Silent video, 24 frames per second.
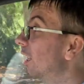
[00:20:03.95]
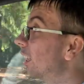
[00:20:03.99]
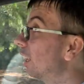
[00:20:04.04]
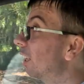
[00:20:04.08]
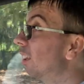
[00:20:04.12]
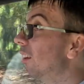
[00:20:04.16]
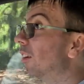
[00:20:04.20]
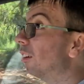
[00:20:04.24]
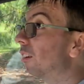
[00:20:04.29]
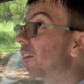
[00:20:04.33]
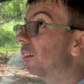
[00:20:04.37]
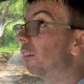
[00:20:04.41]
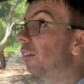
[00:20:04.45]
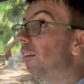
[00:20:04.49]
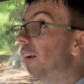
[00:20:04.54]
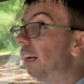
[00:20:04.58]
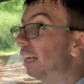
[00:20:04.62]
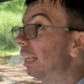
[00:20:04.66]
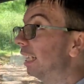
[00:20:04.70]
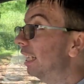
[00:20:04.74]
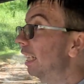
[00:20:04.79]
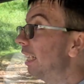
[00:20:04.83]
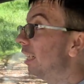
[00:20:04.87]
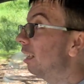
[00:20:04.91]
It's not
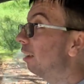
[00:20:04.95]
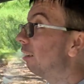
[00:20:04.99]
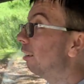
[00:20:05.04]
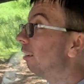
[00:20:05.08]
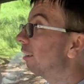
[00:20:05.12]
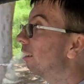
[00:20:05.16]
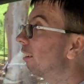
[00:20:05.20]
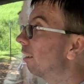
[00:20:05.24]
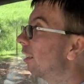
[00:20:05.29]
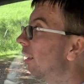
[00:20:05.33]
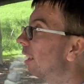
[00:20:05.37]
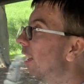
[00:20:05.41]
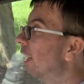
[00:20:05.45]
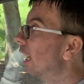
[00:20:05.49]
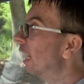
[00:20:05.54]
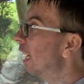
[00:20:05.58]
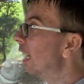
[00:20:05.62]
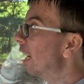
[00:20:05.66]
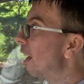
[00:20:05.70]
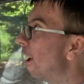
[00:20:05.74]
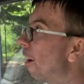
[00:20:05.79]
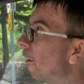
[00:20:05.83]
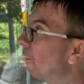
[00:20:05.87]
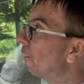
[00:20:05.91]
crazy, you know.
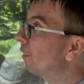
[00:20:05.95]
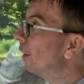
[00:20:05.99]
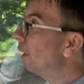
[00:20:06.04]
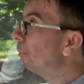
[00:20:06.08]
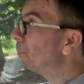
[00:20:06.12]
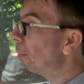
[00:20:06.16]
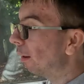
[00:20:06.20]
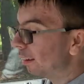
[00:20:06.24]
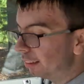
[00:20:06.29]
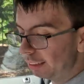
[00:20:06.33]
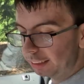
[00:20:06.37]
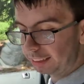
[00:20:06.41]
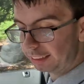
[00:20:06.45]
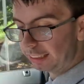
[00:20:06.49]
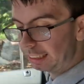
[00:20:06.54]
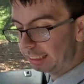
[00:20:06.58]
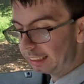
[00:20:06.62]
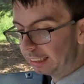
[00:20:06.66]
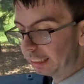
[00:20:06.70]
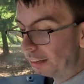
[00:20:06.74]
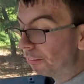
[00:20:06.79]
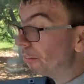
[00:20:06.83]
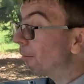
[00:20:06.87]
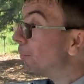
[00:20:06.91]
There are a few buttons in
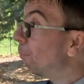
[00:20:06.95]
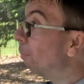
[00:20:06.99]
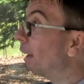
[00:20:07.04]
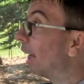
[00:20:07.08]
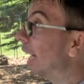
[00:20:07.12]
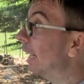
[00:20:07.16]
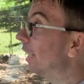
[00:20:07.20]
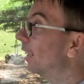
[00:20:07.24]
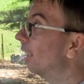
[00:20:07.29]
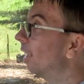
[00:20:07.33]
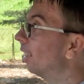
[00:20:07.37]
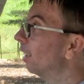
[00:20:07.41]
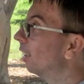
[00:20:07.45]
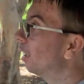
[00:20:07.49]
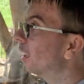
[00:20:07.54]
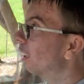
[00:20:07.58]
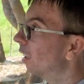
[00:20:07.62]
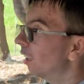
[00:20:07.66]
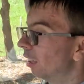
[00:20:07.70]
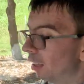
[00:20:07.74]
different places.